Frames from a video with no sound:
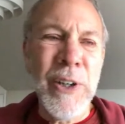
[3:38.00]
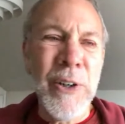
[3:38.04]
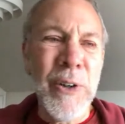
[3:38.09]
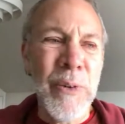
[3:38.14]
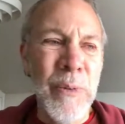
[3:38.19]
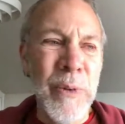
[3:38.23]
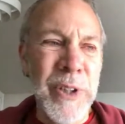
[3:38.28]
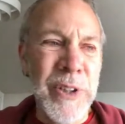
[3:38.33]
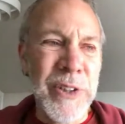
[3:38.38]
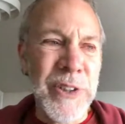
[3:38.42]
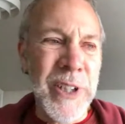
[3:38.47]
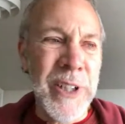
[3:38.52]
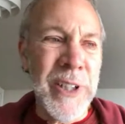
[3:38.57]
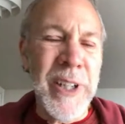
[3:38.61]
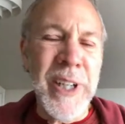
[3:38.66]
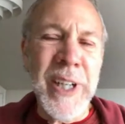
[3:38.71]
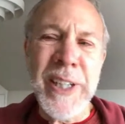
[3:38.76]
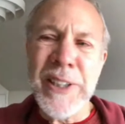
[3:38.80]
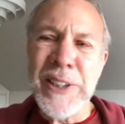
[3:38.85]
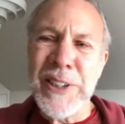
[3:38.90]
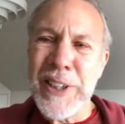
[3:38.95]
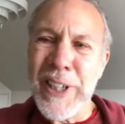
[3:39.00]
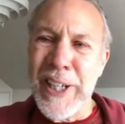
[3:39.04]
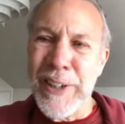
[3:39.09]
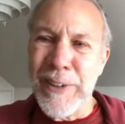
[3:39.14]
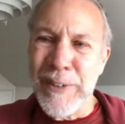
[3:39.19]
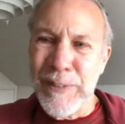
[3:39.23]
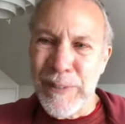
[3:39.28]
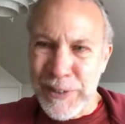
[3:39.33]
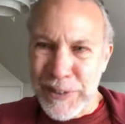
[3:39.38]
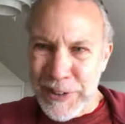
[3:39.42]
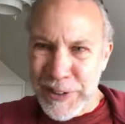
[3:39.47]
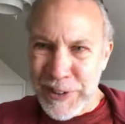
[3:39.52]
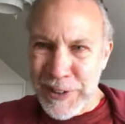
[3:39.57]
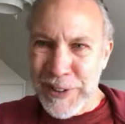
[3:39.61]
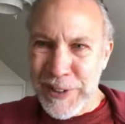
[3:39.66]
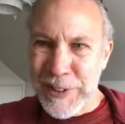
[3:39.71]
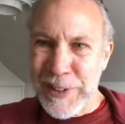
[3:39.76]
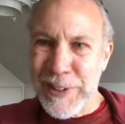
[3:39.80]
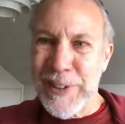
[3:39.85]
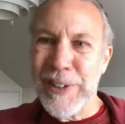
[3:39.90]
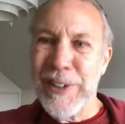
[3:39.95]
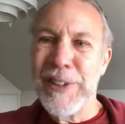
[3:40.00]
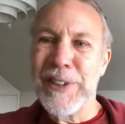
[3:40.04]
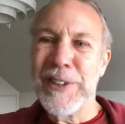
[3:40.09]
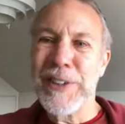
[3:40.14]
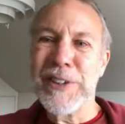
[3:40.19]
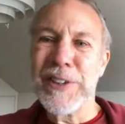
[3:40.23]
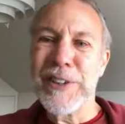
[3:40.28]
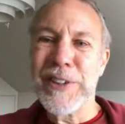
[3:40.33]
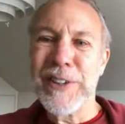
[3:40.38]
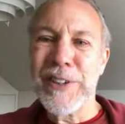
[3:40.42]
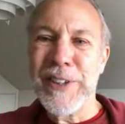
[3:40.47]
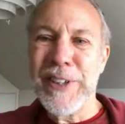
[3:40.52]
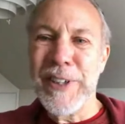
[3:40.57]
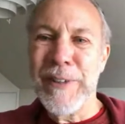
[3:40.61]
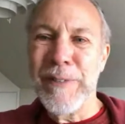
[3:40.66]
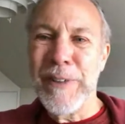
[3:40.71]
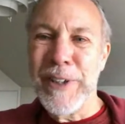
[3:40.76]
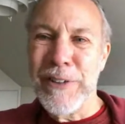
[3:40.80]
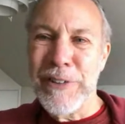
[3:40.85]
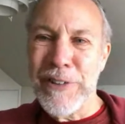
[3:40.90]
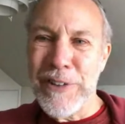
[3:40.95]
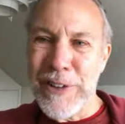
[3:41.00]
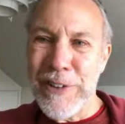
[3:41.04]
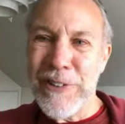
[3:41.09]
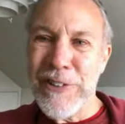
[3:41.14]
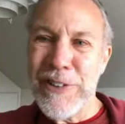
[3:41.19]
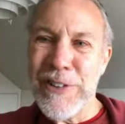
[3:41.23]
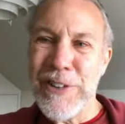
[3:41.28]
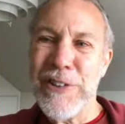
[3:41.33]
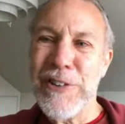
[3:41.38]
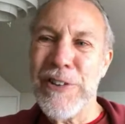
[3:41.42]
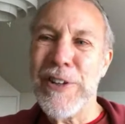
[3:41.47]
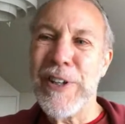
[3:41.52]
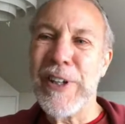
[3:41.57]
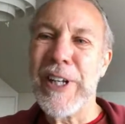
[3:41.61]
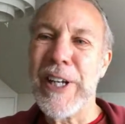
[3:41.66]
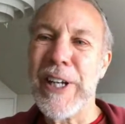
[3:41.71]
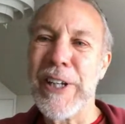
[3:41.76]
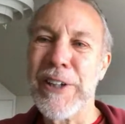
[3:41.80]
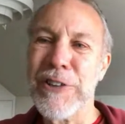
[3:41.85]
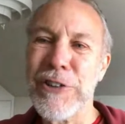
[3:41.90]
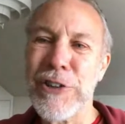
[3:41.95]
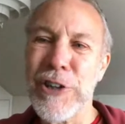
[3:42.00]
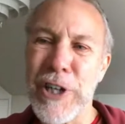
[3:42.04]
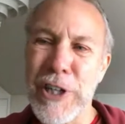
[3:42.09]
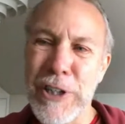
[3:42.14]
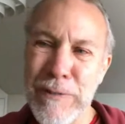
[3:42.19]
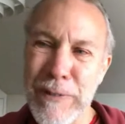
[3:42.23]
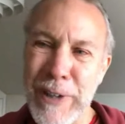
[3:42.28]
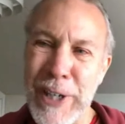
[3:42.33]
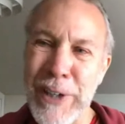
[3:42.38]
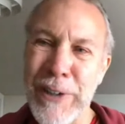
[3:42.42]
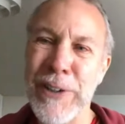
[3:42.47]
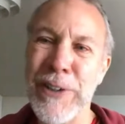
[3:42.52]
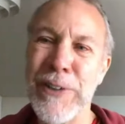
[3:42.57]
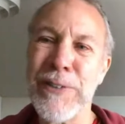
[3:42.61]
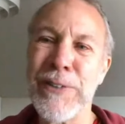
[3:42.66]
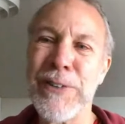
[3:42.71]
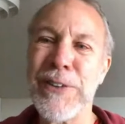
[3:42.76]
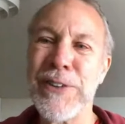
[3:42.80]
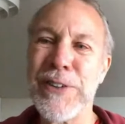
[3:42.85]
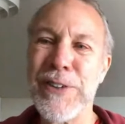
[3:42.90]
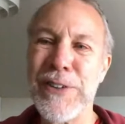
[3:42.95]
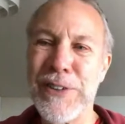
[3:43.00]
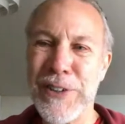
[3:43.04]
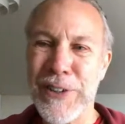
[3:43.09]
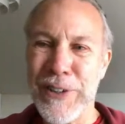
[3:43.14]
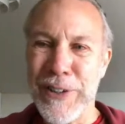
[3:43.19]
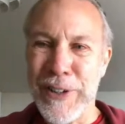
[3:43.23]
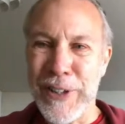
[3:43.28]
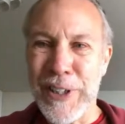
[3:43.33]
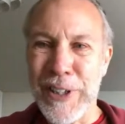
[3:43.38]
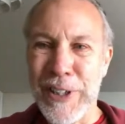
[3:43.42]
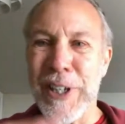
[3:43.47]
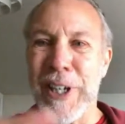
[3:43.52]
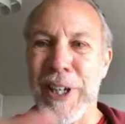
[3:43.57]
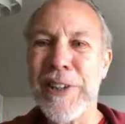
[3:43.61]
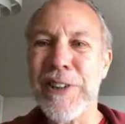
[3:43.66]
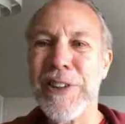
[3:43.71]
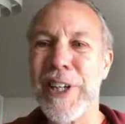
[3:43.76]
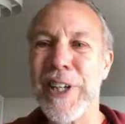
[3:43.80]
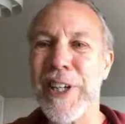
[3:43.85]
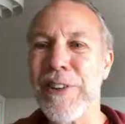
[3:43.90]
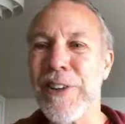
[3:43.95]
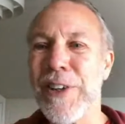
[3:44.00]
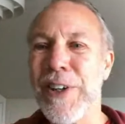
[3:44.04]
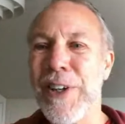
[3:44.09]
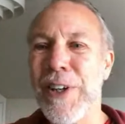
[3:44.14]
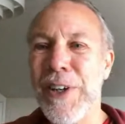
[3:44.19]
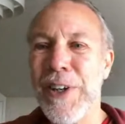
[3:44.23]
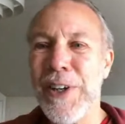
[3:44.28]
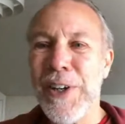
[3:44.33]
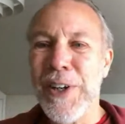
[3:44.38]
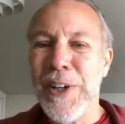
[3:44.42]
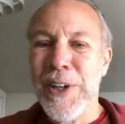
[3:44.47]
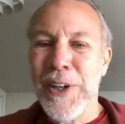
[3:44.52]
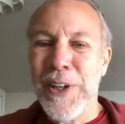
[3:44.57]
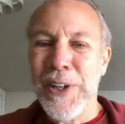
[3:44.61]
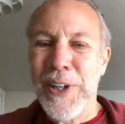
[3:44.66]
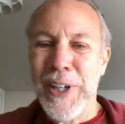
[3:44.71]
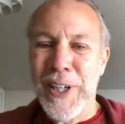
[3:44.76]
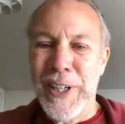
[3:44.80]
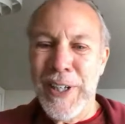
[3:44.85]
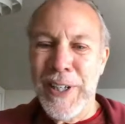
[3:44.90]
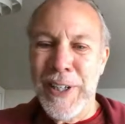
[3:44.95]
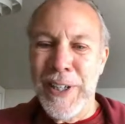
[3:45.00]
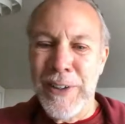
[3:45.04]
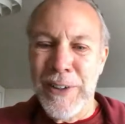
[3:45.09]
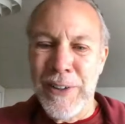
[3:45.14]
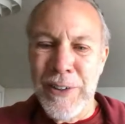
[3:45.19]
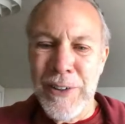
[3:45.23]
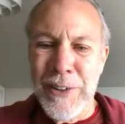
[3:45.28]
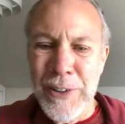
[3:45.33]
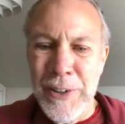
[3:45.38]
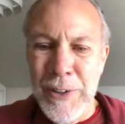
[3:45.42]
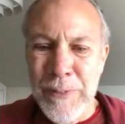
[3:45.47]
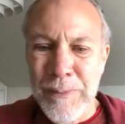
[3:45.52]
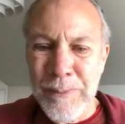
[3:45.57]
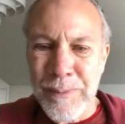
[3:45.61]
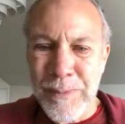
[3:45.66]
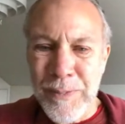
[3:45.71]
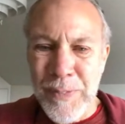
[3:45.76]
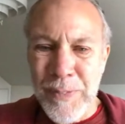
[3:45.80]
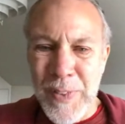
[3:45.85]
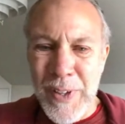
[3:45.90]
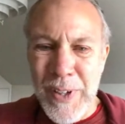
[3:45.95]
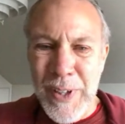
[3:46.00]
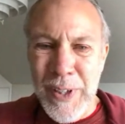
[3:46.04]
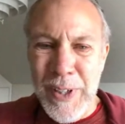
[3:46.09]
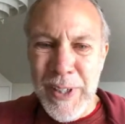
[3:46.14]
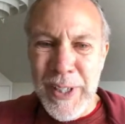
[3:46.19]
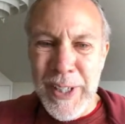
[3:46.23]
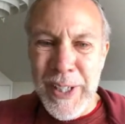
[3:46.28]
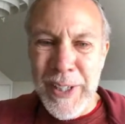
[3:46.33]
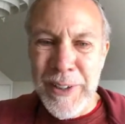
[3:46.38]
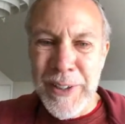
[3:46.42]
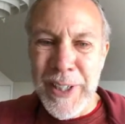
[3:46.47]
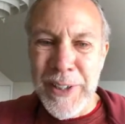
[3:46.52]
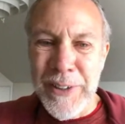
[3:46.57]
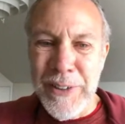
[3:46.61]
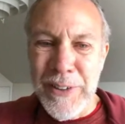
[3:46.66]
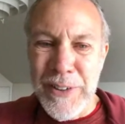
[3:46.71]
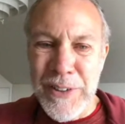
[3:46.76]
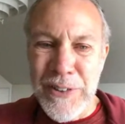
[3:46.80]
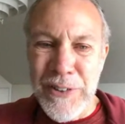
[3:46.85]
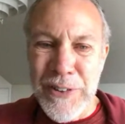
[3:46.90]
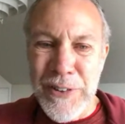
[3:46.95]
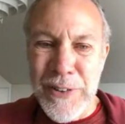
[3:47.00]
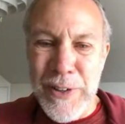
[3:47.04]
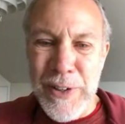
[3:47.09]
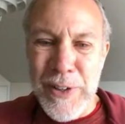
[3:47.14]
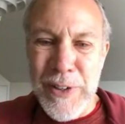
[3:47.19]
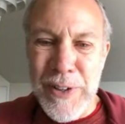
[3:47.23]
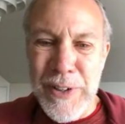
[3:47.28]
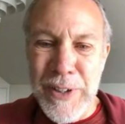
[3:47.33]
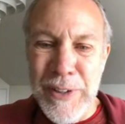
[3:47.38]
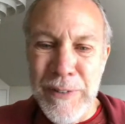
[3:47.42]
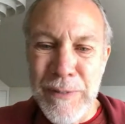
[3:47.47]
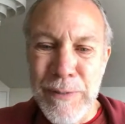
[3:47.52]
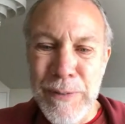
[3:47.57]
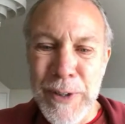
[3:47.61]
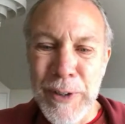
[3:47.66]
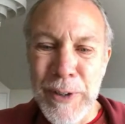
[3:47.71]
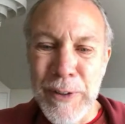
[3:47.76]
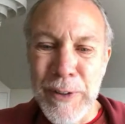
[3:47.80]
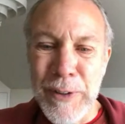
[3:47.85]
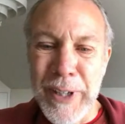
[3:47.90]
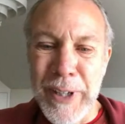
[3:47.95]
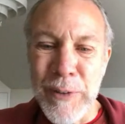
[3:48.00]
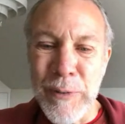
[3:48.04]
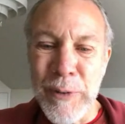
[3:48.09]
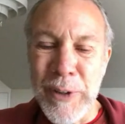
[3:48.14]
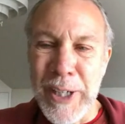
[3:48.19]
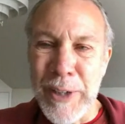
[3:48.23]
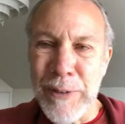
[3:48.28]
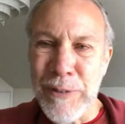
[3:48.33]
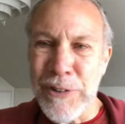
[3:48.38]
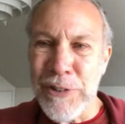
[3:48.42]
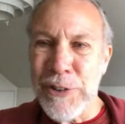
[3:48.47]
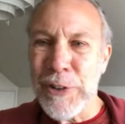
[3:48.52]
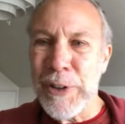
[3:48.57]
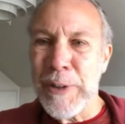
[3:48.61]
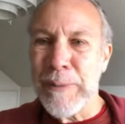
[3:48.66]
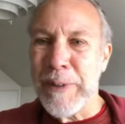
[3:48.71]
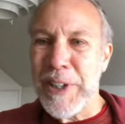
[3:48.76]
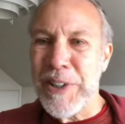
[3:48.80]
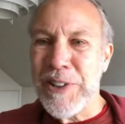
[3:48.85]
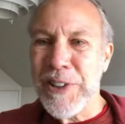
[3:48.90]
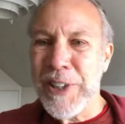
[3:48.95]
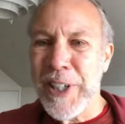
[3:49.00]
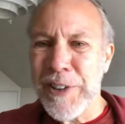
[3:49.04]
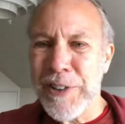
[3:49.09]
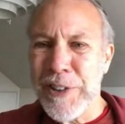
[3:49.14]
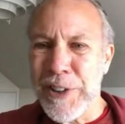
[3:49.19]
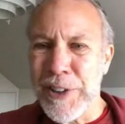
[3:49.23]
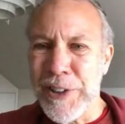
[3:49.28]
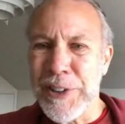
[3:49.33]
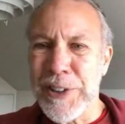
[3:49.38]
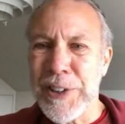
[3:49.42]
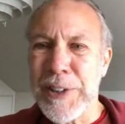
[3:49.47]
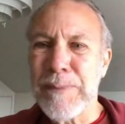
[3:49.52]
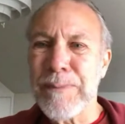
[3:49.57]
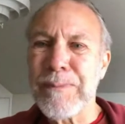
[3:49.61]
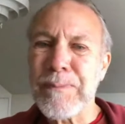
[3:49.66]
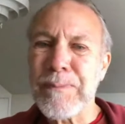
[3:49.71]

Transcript: which in hindsight it's just, I mean, there's just a lot of shock value to the content, and yet just it felt like when I was doing my sketches